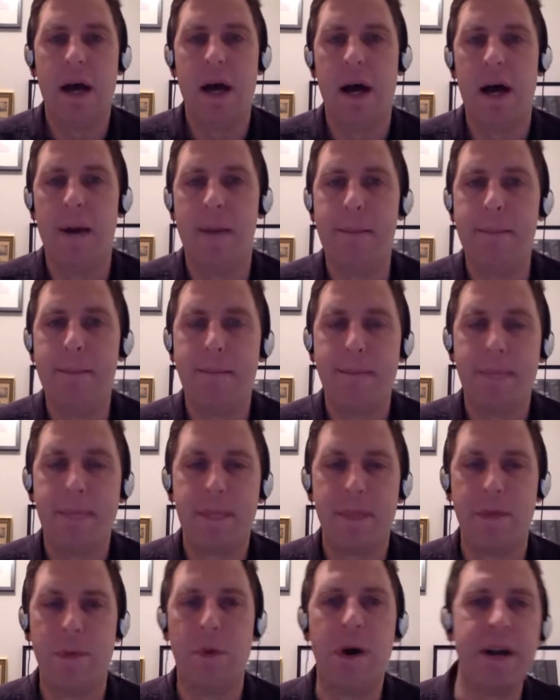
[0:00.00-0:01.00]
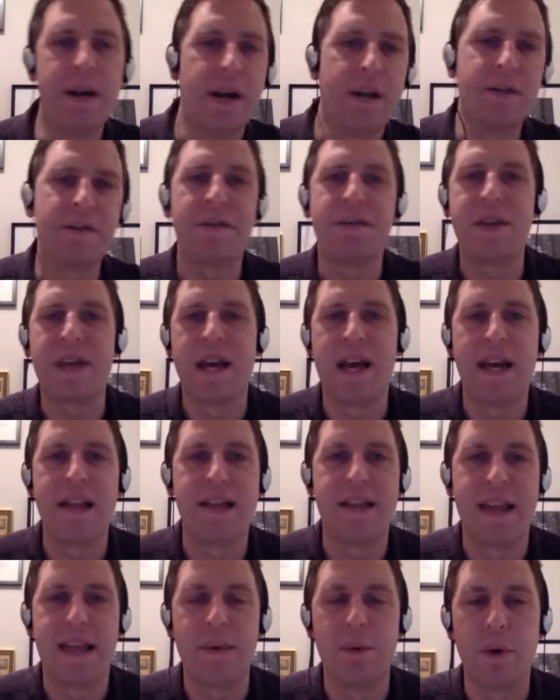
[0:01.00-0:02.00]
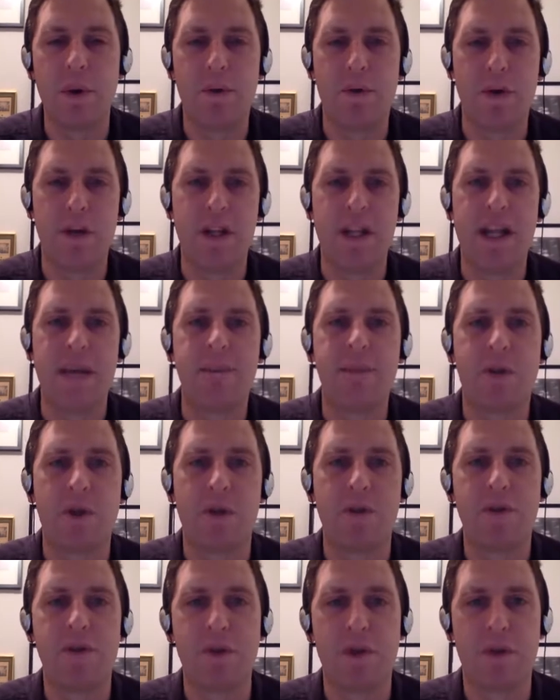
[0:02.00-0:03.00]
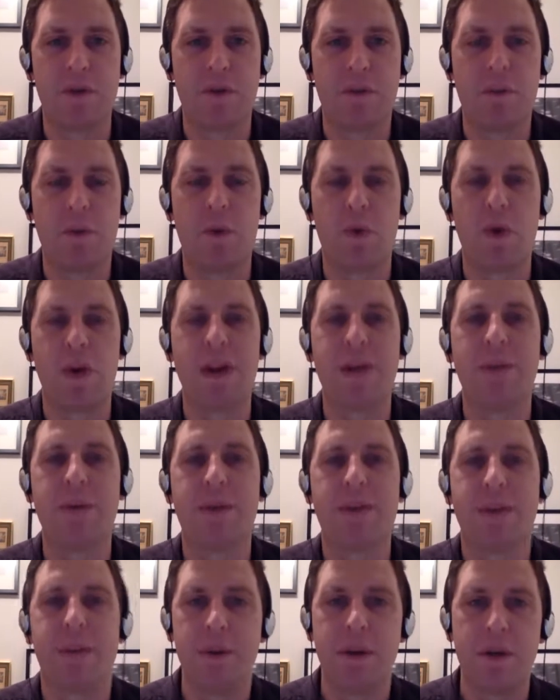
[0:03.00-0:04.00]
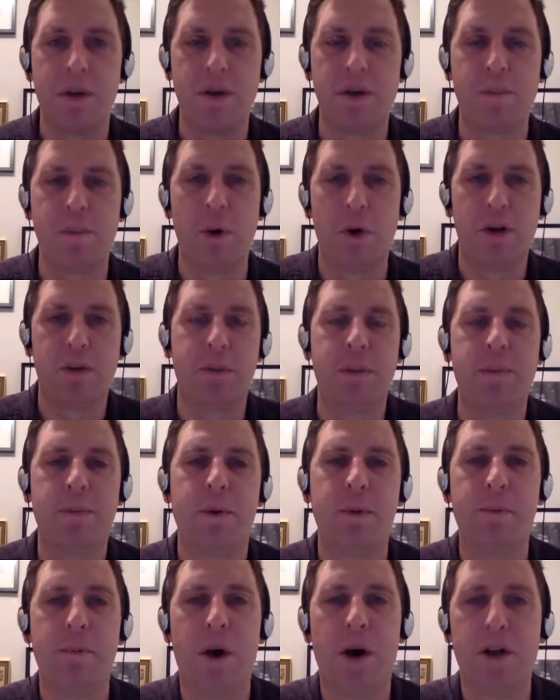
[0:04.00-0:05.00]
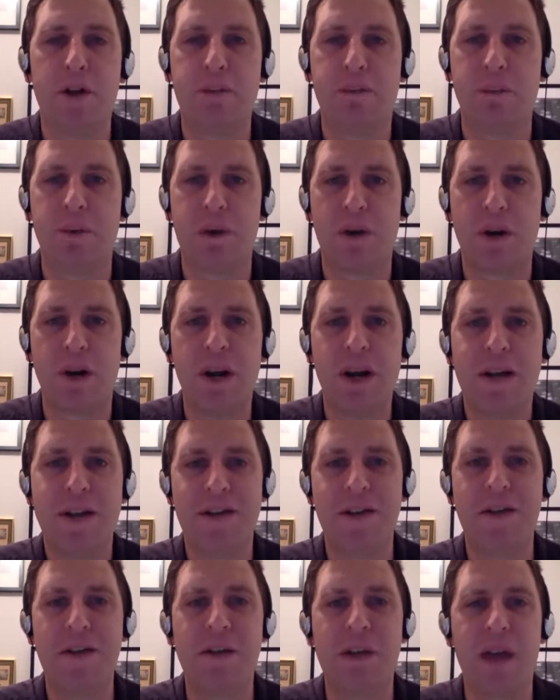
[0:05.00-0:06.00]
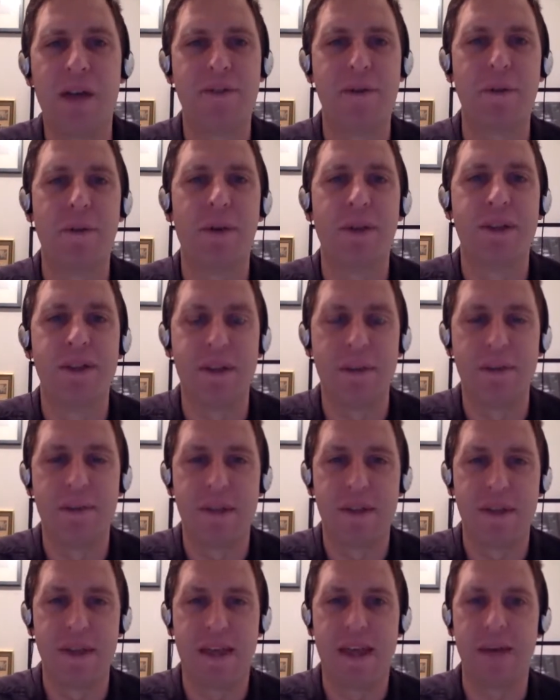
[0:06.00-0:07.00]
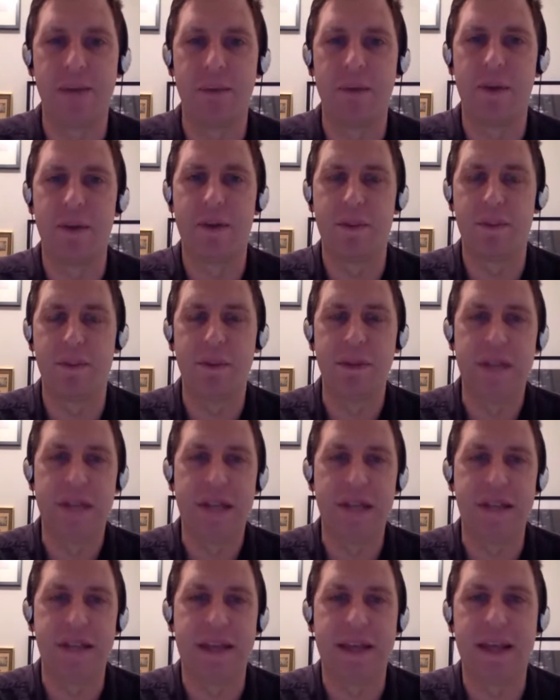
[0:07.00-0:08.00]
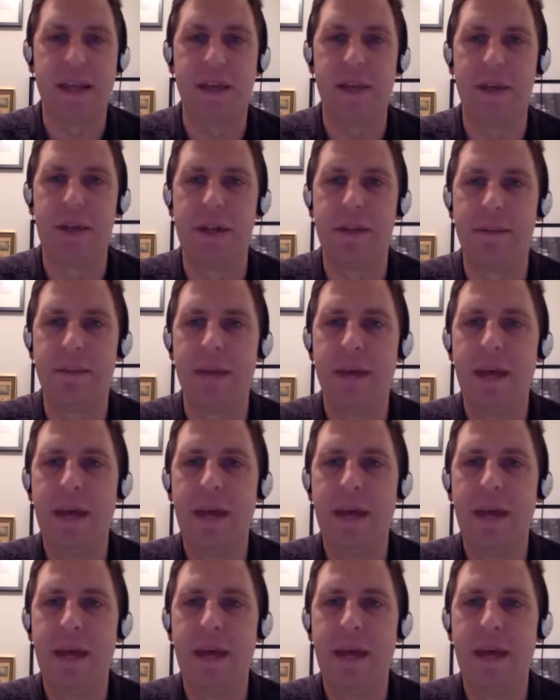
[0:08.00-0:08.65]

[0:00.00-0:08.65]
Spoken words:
The one other thing I'd say that we really observed doing reporting was that when you spoke to people in Baltimore, nearly everyone seems to think it was police that killed him.